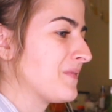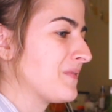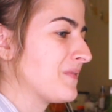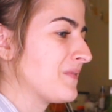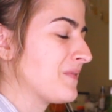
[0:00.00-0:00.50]

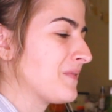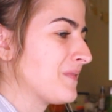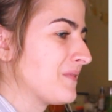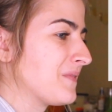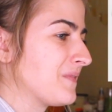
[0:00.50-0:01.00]

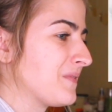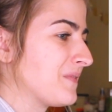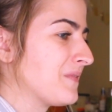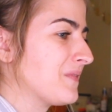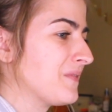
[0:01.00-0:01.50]

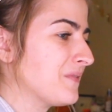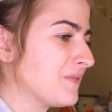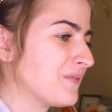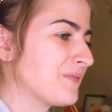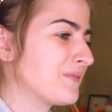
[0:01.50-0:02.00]

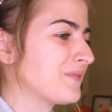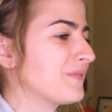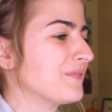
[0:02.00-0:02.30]
Nobody speaks.